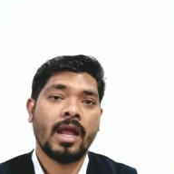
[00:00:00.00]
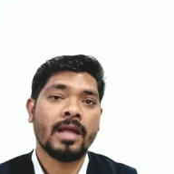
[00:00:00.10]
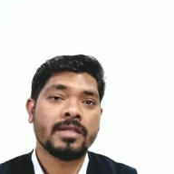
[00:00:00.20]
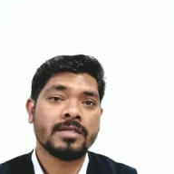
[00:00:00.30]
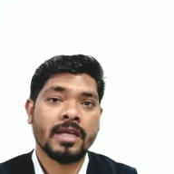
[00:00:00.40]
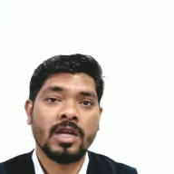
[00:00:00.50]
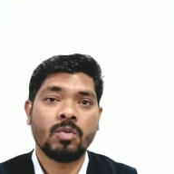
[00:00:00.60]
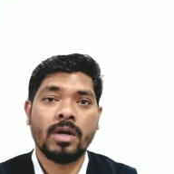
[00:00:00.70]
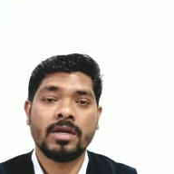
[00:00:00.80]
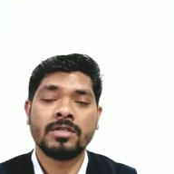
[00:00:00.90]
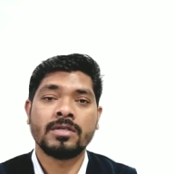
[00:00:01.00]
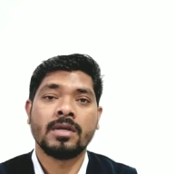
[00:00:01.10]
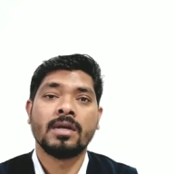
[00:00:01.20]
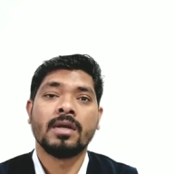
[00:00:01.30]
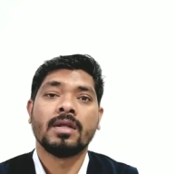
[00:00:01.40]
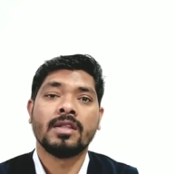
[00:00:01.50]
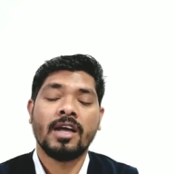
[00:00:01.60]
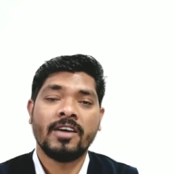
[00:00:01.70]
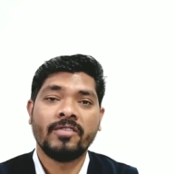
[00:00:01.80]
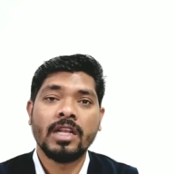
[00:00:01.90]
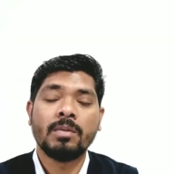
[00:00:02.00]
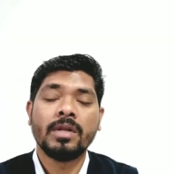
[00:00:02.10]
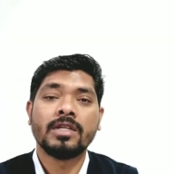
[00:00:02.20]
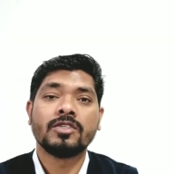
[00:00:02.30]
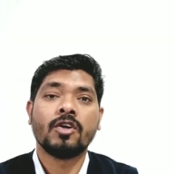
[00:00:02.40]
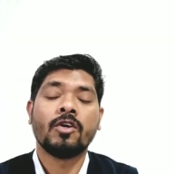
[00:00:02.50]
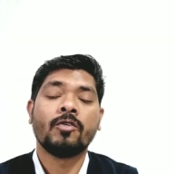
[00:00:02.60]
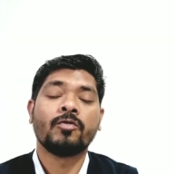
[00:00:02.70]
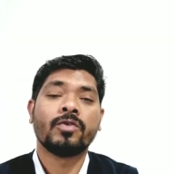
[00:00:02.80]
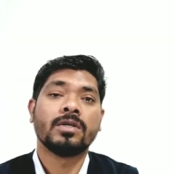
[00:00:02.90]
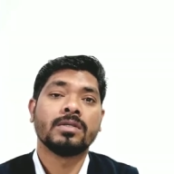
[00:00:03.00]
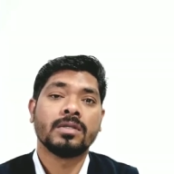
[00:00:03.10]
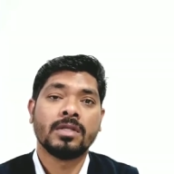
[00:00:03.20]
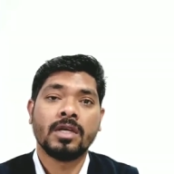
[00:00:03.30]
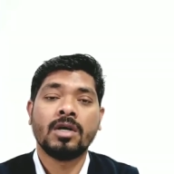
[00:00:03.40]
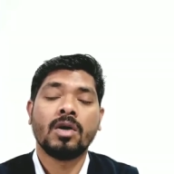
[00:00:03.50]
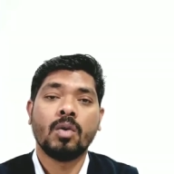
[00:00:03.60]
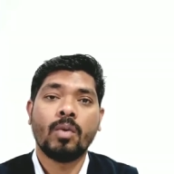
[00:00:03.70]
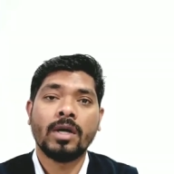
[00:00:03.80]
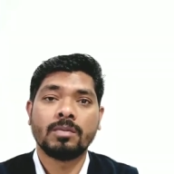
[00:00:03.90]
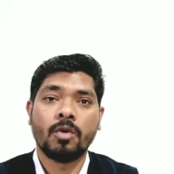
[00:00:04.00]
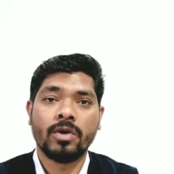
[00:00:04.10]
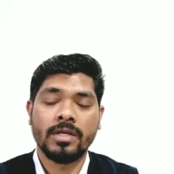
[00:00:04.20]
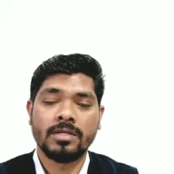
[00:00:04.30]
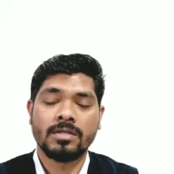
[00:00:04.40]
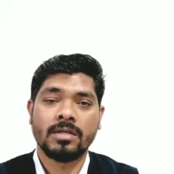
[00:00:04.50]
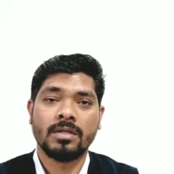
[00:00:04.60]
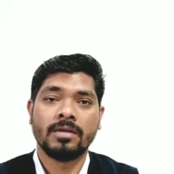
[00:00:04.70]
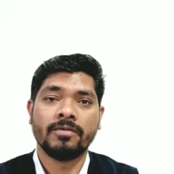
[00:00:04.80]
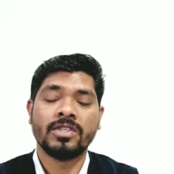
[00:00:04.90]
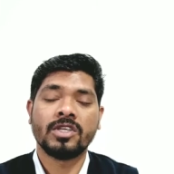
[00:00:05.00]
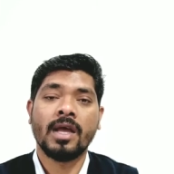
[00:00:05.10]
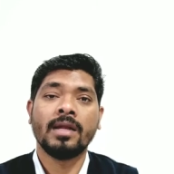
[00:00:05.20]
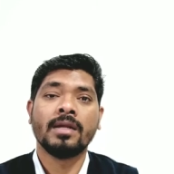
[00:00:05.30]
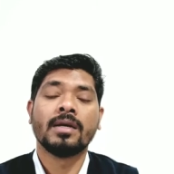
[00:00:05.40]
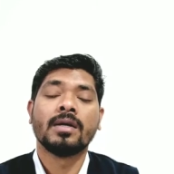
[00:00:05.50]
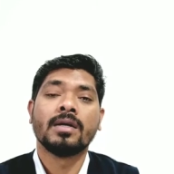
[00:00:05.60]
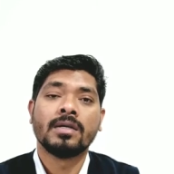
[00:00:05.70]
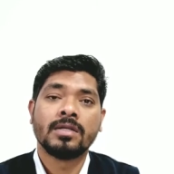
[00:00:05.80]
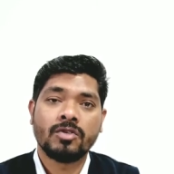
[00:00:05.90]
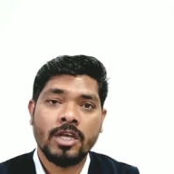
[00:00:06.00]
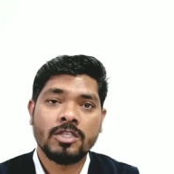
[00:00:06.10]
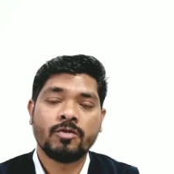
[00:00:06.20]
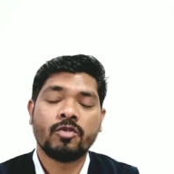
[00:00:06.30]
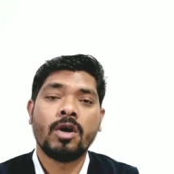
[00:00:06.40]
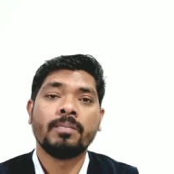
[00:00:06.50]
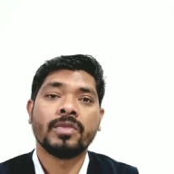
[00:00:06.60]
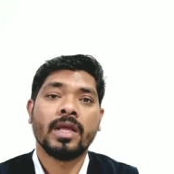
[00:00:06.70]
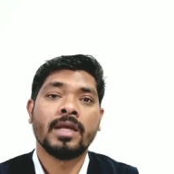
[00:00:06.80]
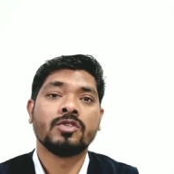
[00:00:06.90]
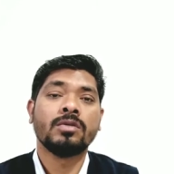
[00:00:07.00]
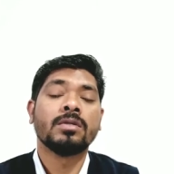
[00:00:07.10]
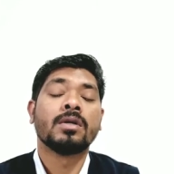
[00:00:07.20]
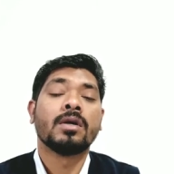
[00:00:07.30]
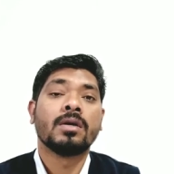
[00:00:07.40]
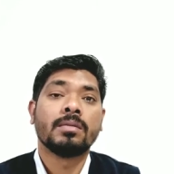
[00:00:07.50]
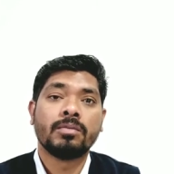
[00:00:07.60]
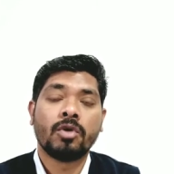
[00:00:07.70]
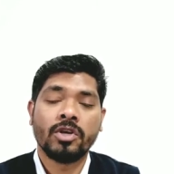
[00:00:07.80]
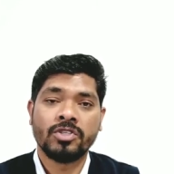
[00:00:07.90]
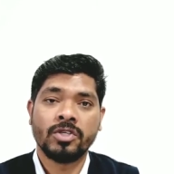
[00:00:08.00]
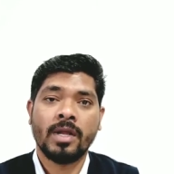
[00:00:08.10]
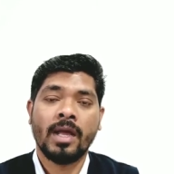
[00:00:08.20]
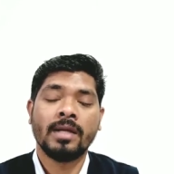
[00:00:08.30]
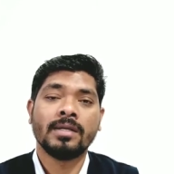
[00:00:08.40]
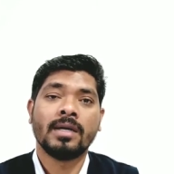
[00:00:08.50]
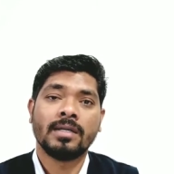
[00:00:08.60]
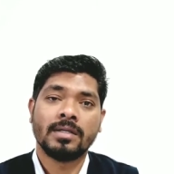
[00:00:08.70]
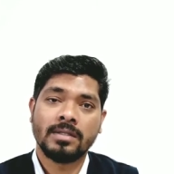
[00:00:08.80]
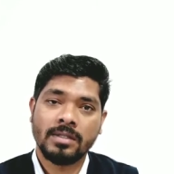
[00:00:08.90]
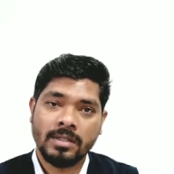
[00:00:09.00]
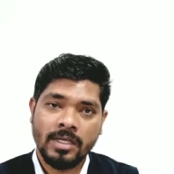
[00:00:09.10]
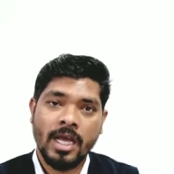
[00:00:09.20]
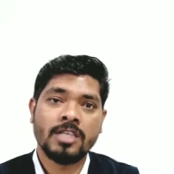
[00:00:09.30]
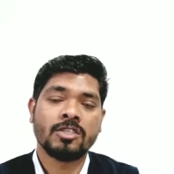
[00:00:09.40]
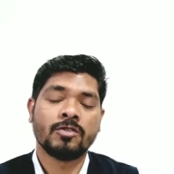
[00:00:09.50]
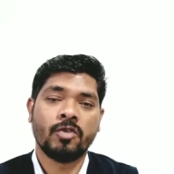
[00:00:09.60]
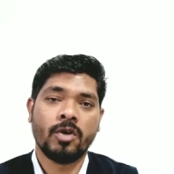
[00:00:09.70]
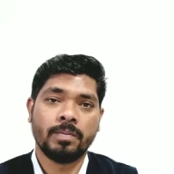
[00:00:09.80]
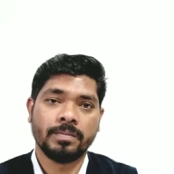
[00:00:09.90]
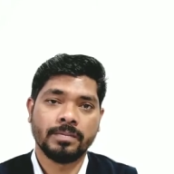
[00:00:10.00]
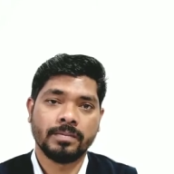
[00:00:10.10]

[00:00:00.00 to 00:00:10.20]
and the second one is the availability of the water bodies which can transform into moisture and gases form